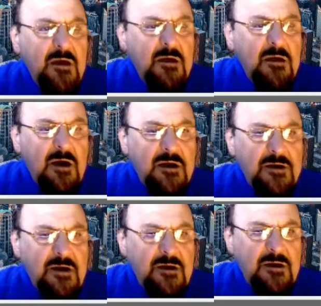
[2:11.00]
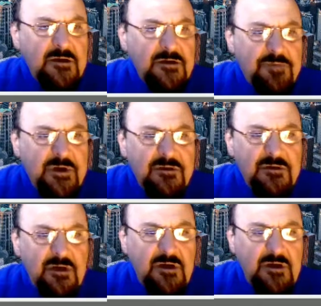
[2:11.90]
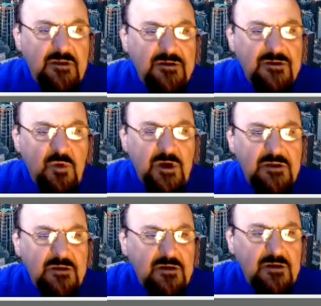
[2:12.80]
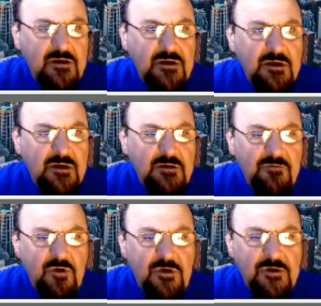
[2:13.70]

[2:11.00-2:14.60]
I repeat this one for